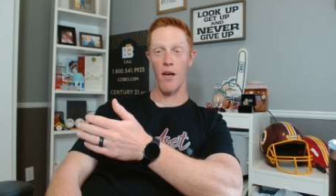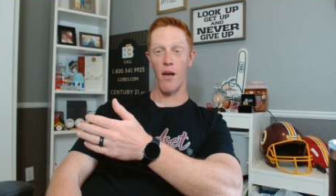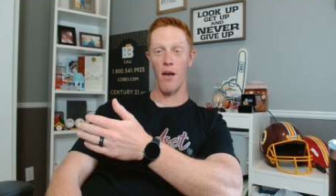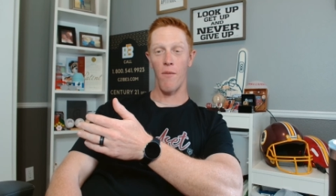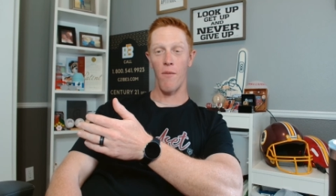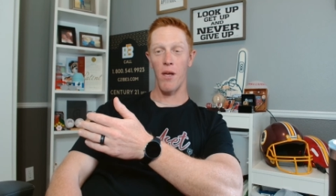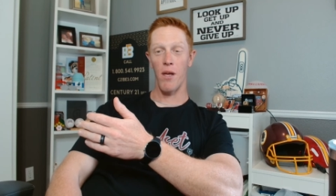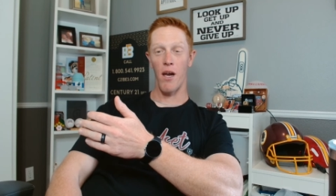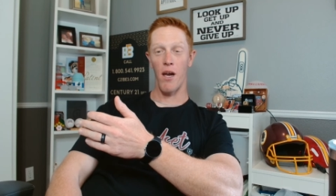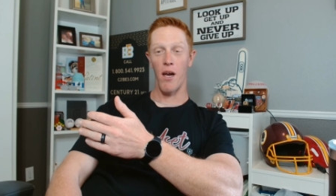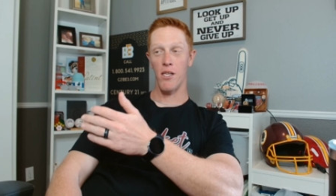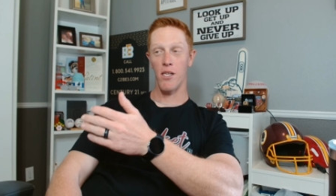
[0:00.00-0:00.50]
I
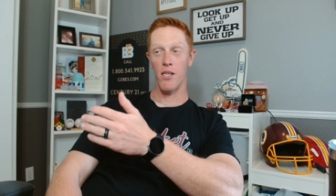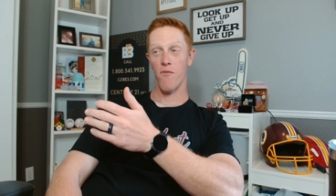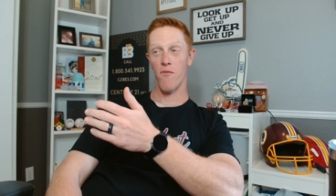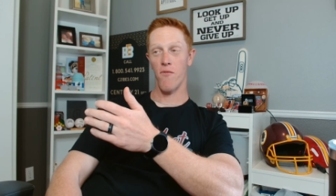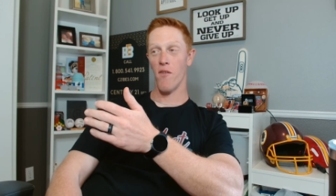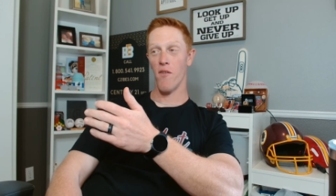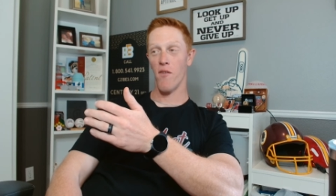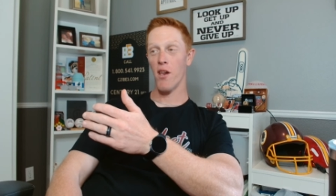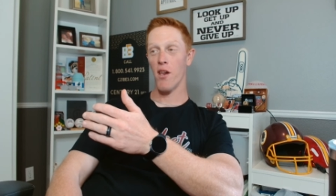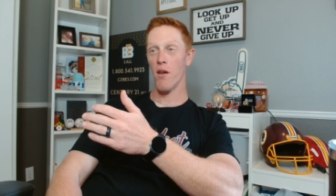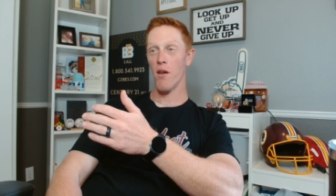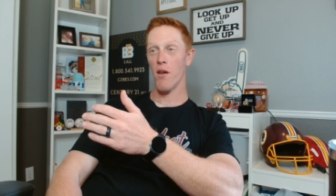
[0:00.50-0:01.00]
mean, I, it's
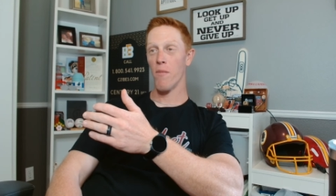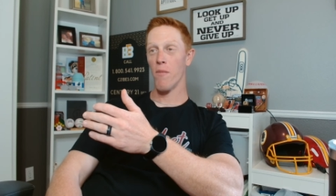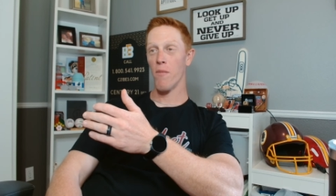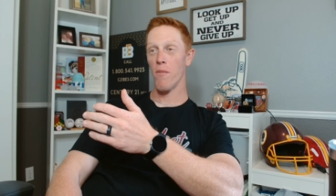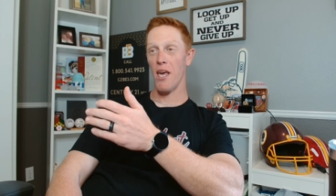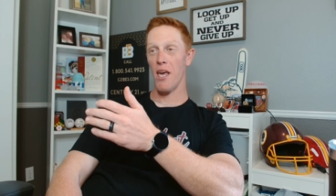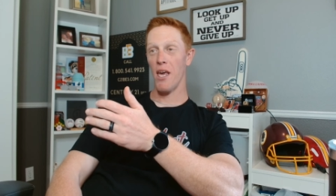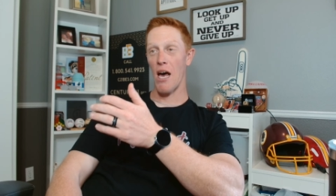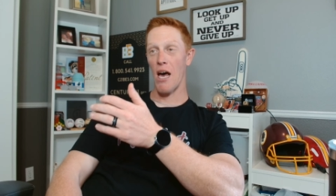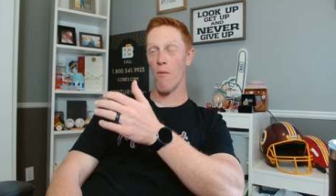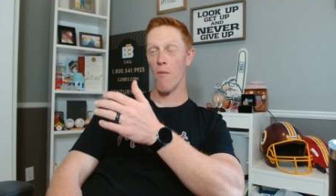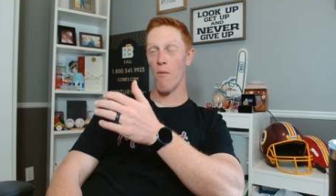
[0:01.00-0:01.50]
funny to
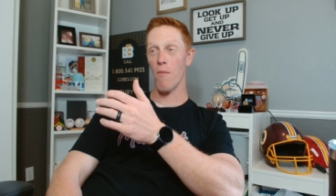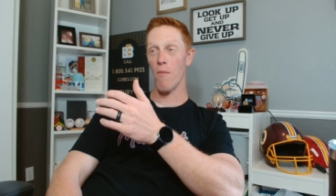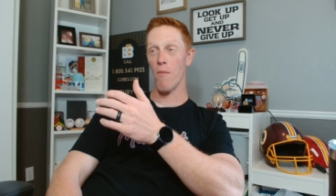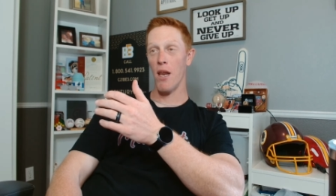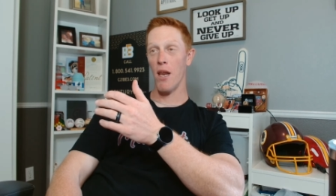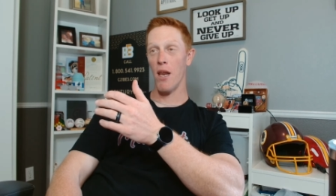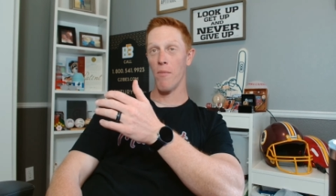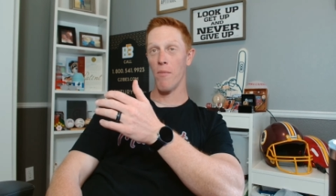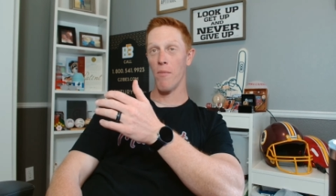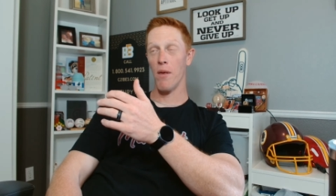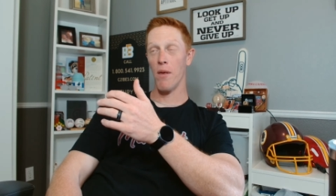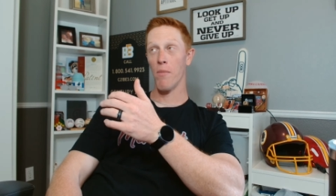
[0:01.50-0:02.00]
me how
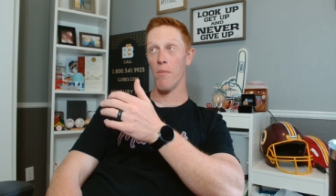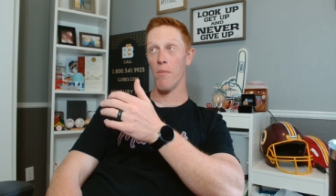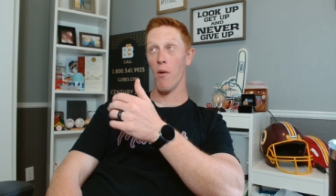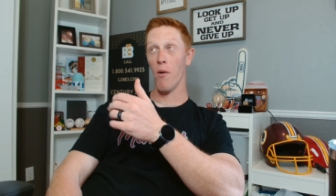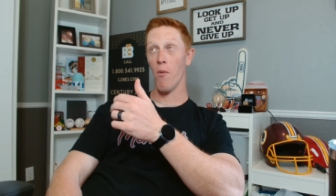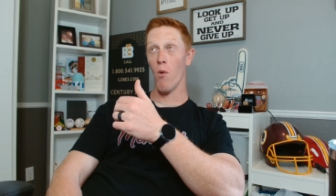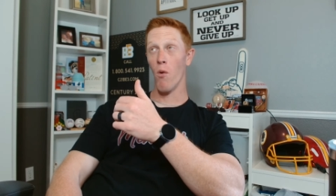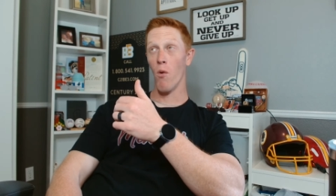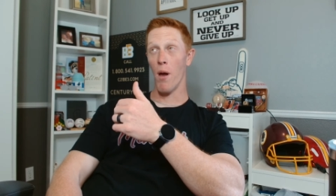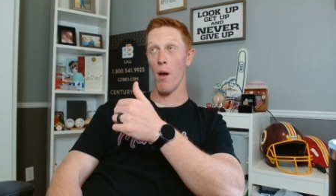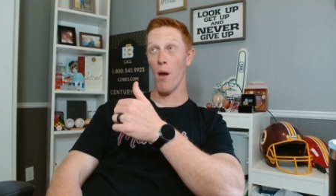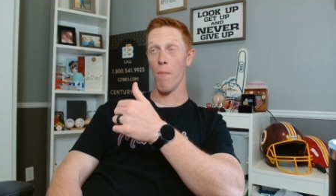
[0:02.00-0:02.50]
many
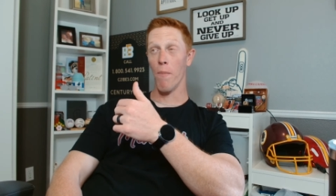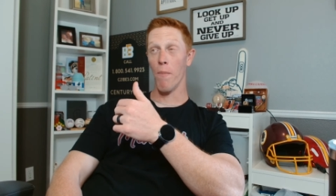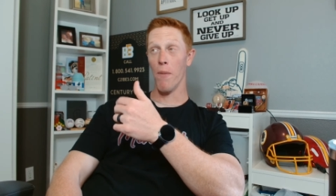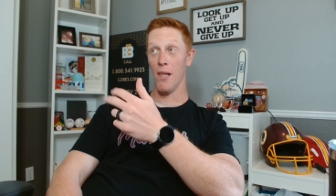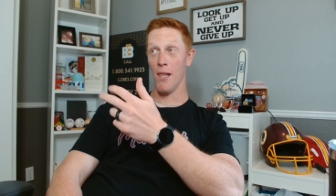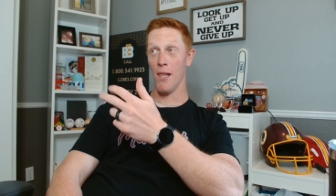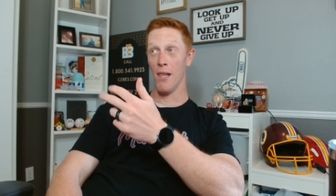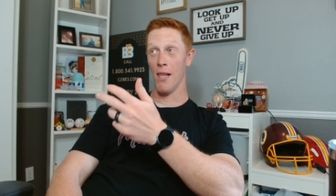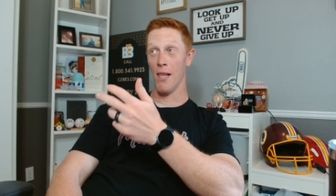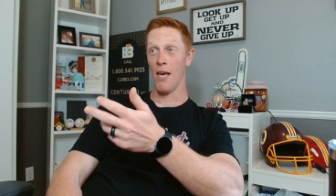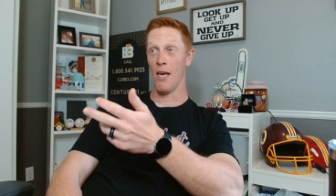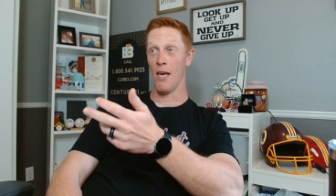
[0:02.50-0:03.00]
people want to
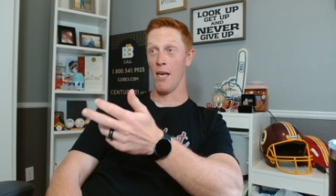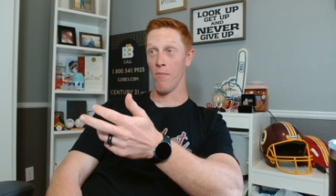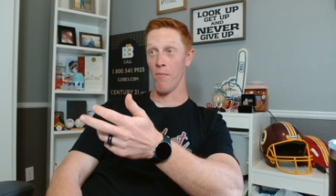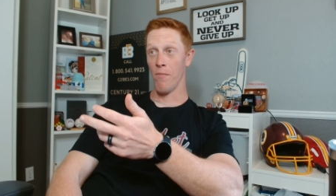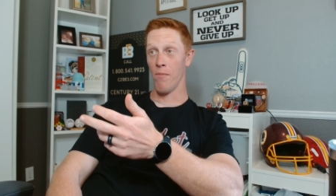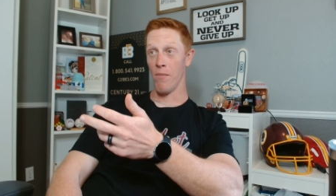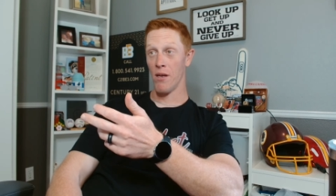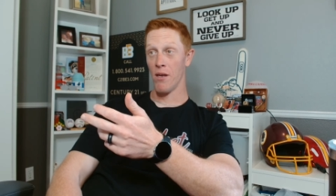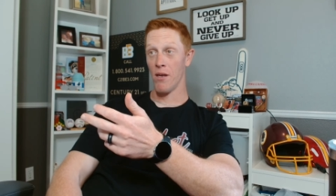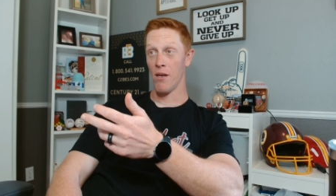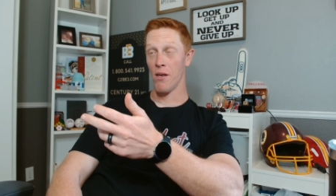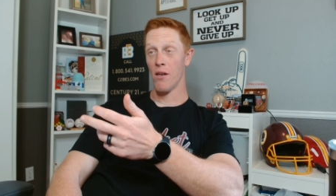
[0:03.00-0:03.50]

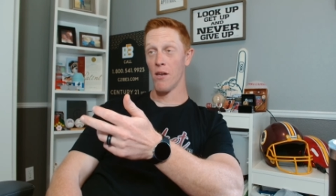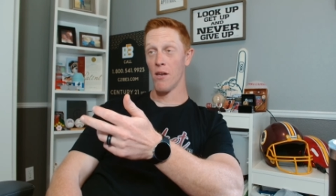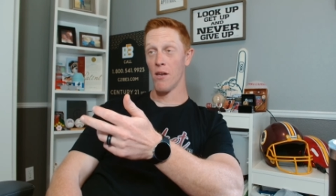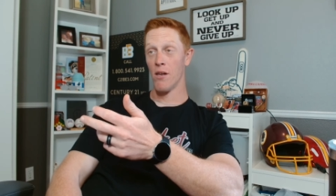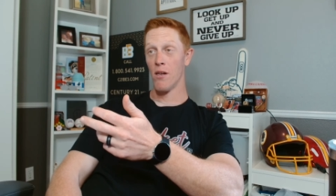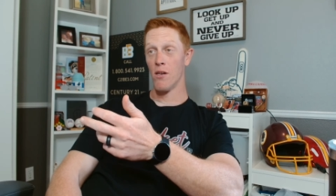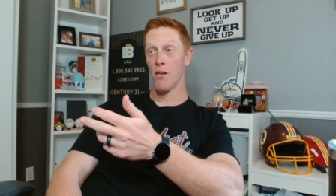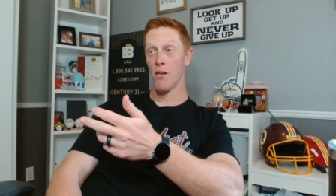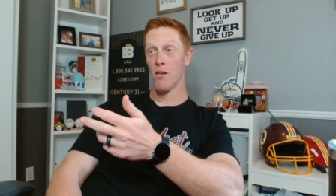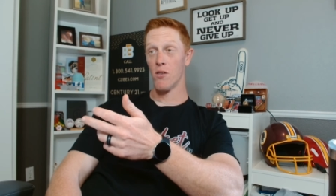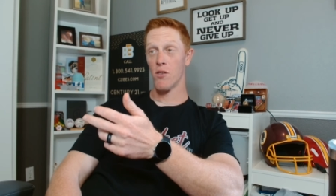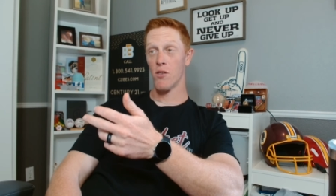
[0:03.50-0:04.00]
blame
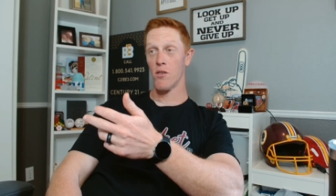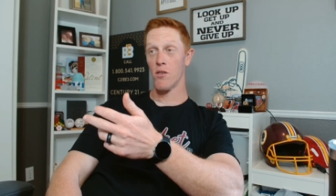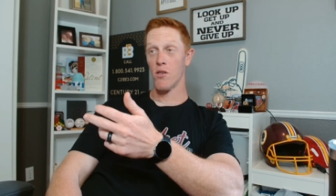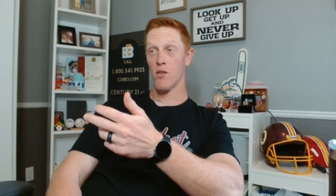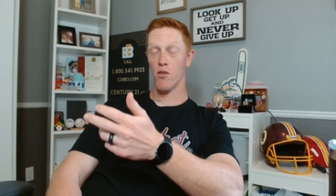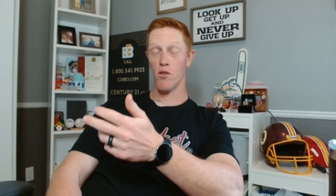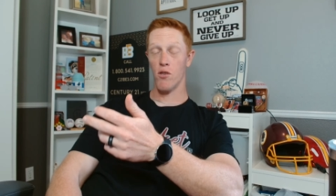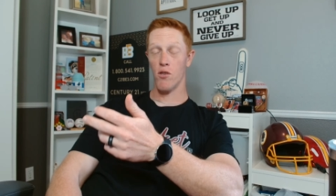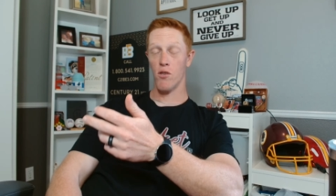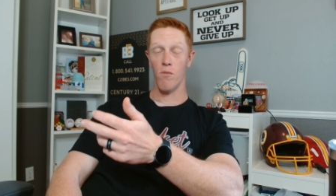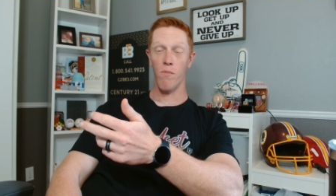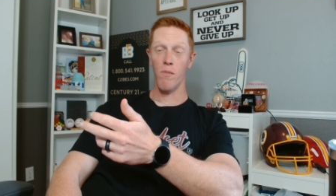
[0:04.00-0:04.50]

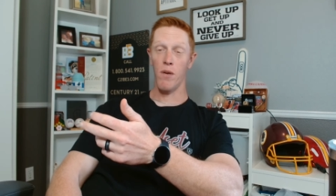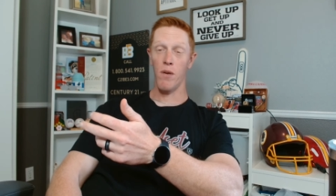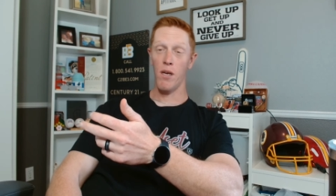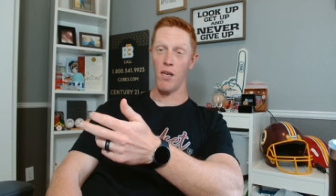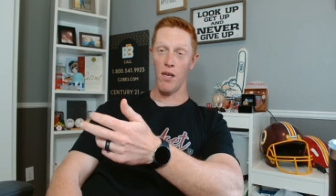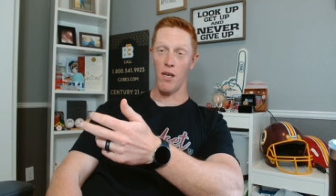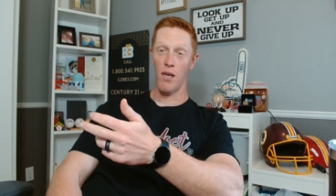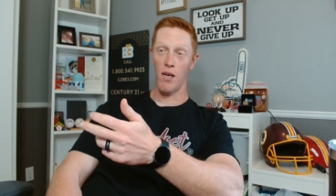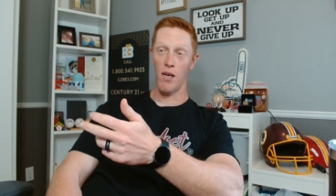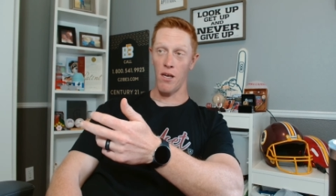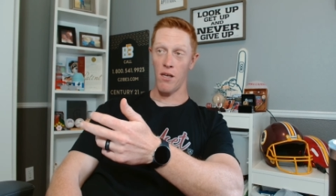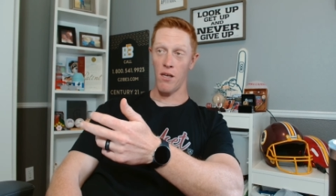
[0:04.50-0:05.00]
social
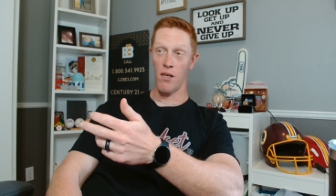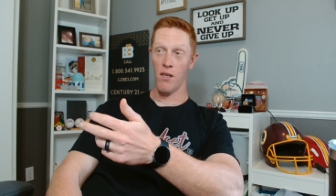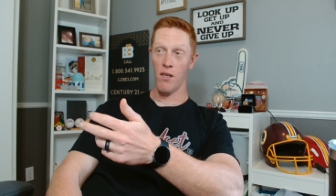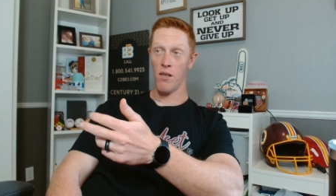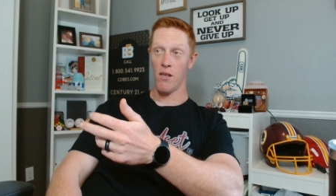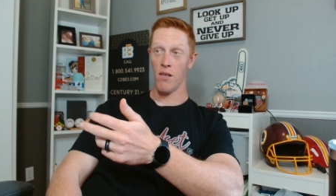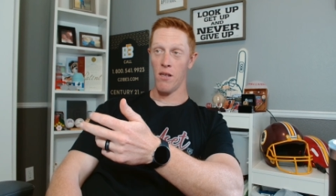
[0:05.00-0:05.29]
media.